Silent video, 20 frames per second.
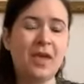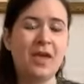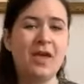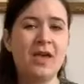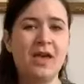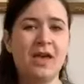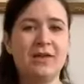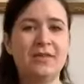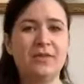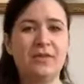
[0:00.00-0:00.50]

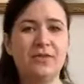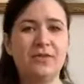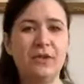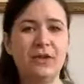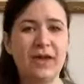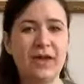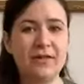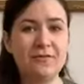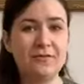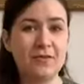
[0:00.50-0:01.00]
And so if you
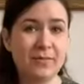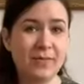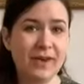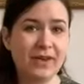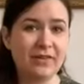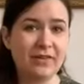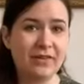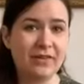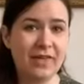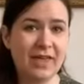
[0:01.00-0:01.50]
get
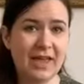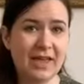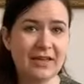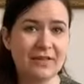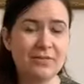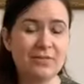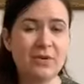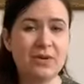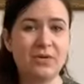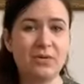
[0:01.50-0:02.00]
inflammation there,
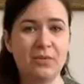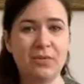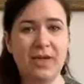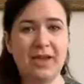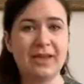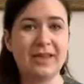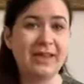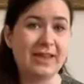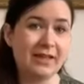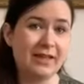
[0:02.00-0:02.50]
we call
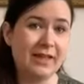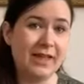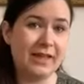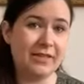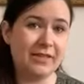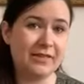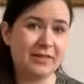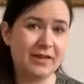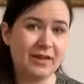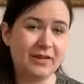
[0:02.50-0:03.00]
that heel
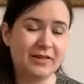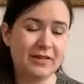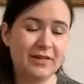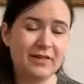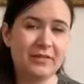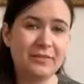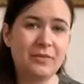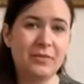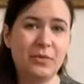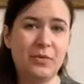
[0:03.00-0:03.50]

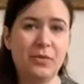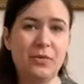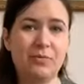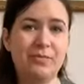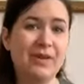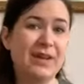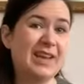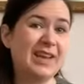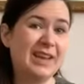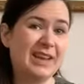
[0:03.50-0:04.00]
enthesitis or
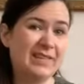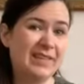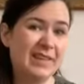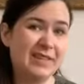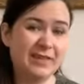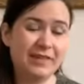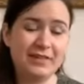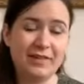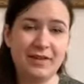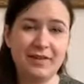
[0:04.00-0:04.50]
Achilles
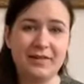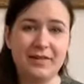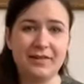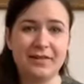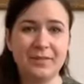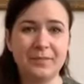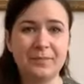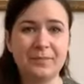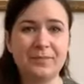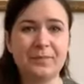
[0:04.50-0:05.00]
enthesitis.
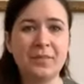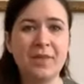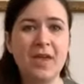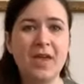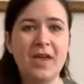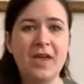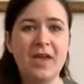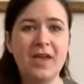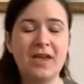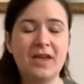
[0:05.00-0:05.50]

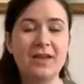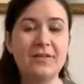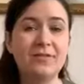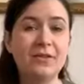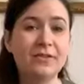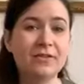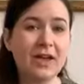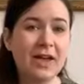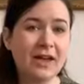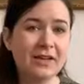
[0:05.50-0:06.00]
If
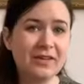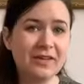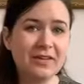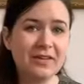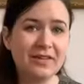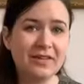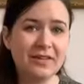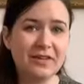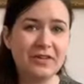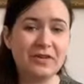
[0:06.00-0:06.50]
you've had
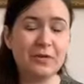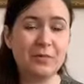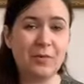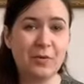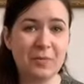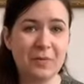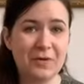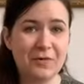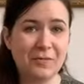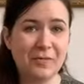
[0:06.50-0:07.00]
it, then you'll
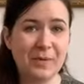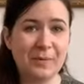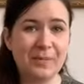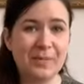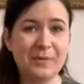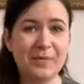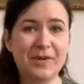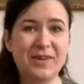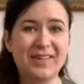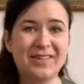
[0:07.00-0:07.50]
probably
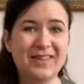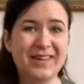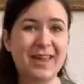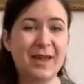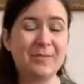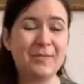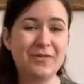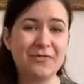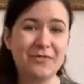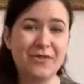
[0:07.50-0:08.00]
remember, because it
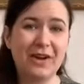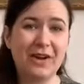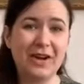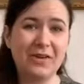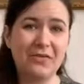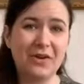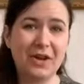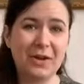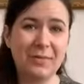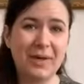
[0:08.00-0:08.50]
can be
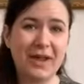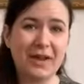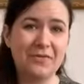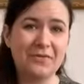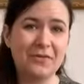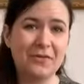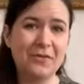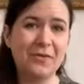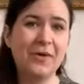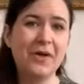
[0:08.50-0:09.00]
really
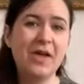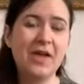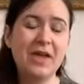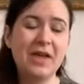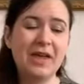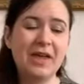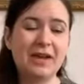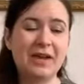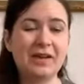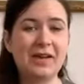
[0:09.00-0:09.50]
painful.
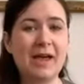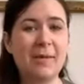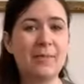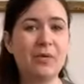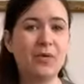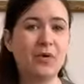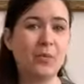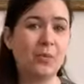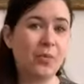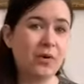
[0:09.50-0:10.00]
It can
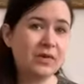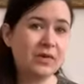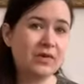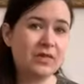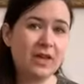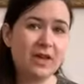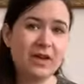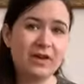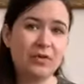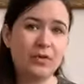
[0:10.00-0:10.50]
happen on one
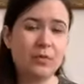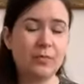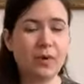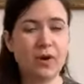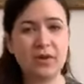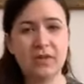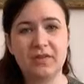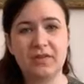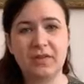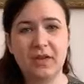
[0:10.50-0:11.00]
side or
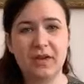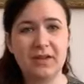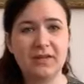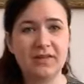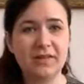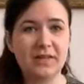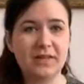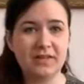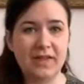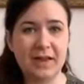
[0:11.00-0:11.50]
both sides
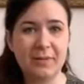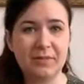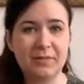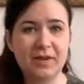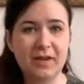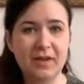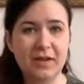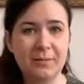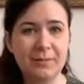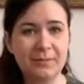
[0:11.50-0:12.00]
at the same
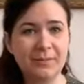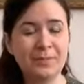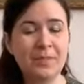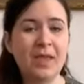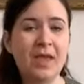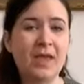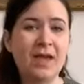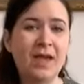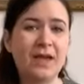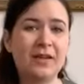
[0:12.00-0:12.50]
time,
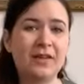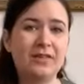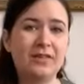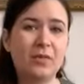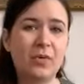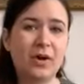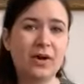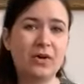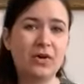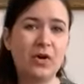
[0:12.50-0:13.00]
and it's
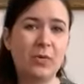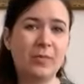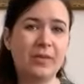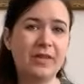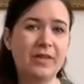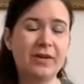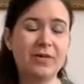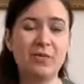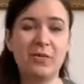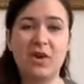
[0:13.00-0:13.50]
quite common
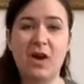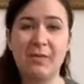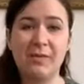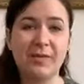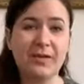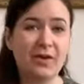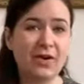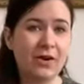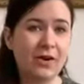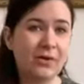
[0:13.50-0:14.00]
that it will come
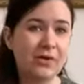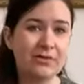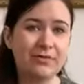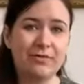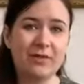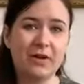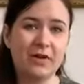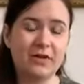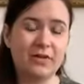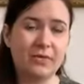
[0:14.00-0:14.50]
and go and
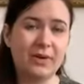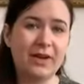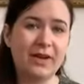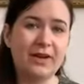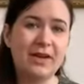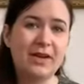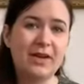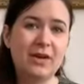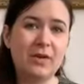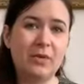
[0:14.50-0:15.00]
fluctuate
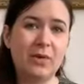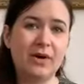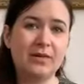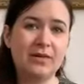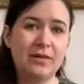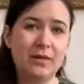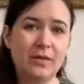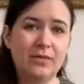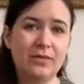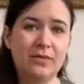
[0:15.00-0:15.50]
quite
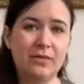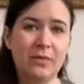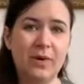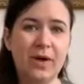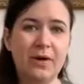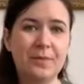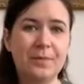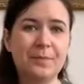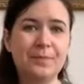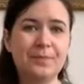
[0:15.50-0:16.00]
a lot as well.